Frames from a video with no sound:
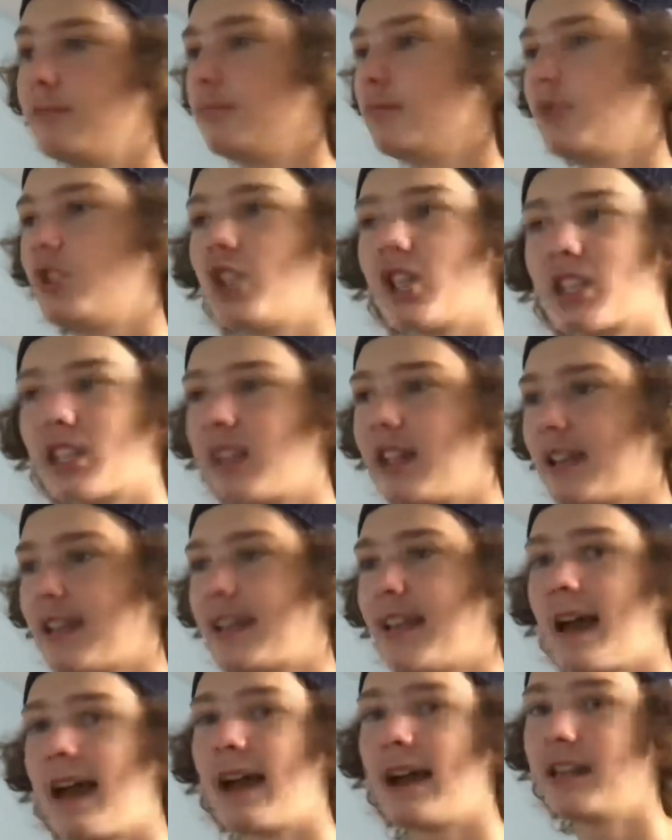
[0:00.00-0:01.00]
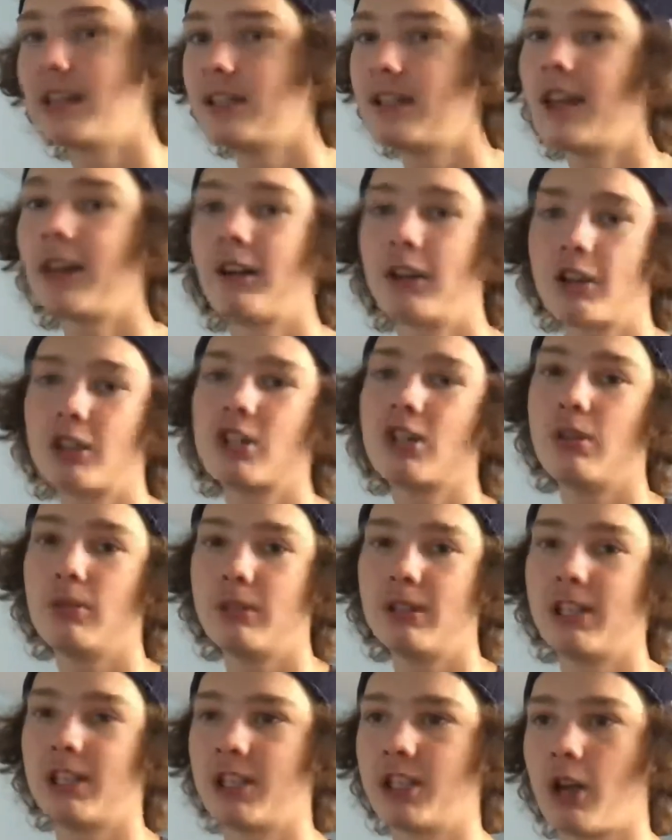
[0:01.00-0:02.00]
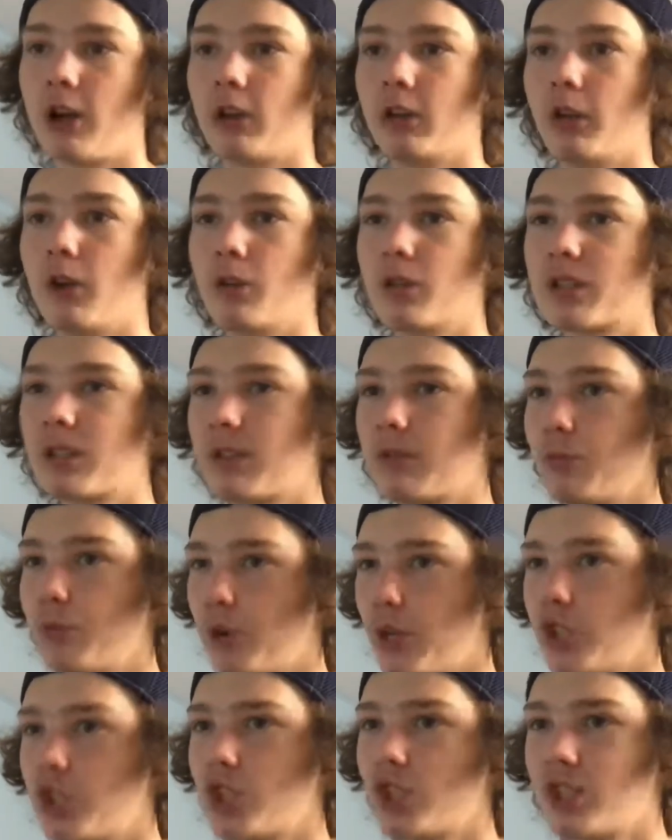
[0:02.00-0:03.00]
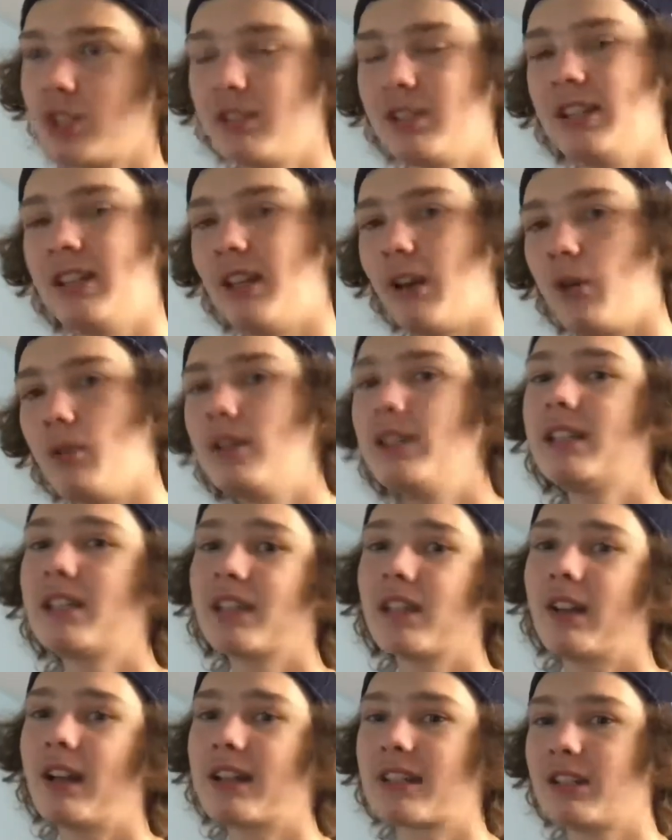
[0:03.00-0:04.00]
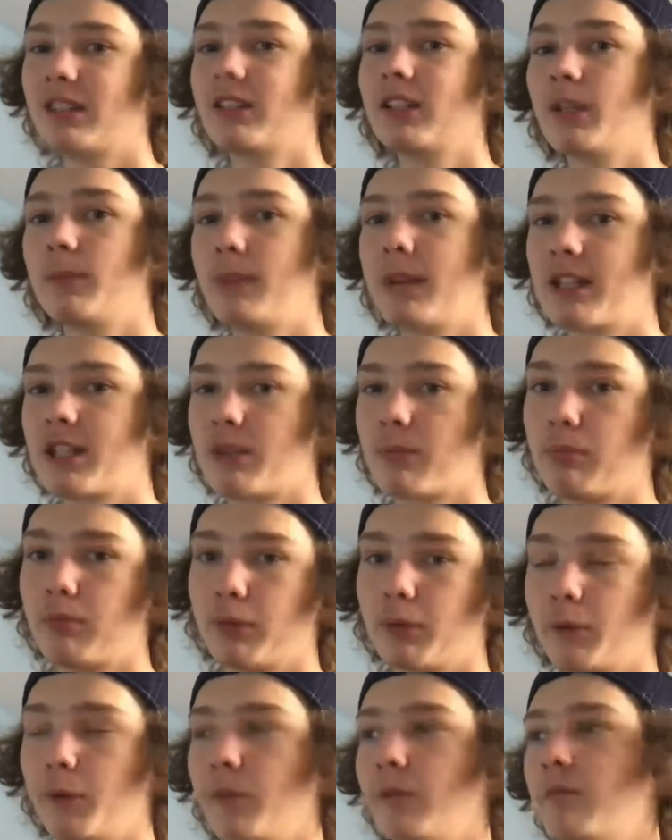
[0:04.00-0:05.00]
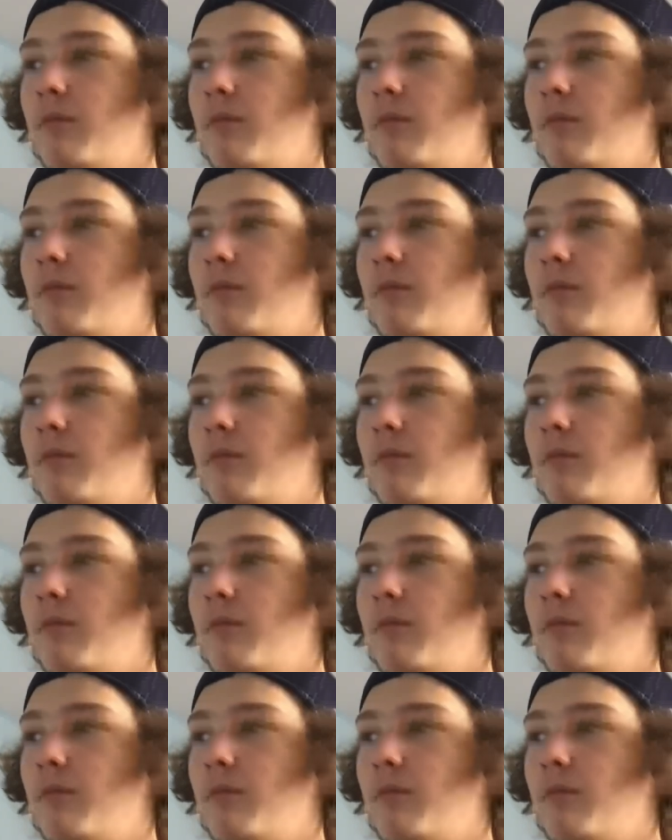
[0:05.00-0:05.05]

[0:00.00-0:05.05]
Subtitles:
Just like that. There is UC Saros, which, you know, he still has a little bit to prove,